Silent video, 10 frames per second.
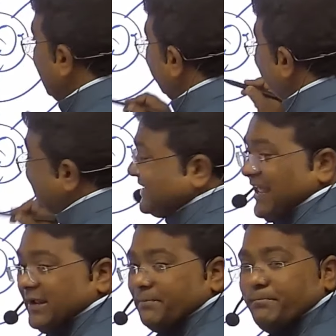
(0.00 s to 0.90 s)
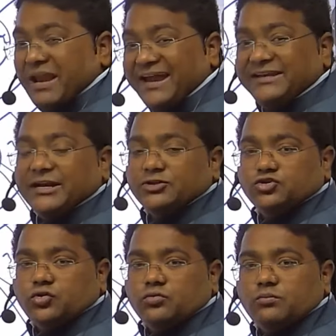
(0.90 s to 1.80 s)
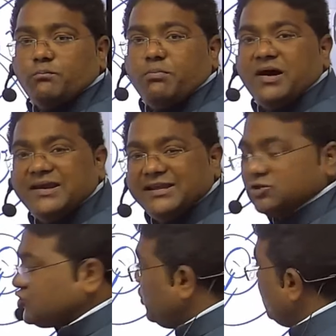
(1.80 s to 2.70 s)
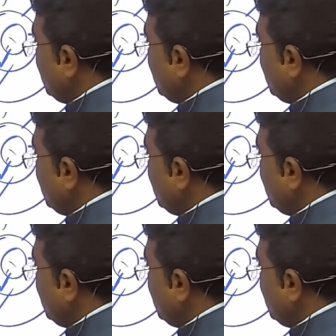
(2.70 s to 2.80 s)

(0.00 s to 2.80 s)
It is like blighted zone, burning zone.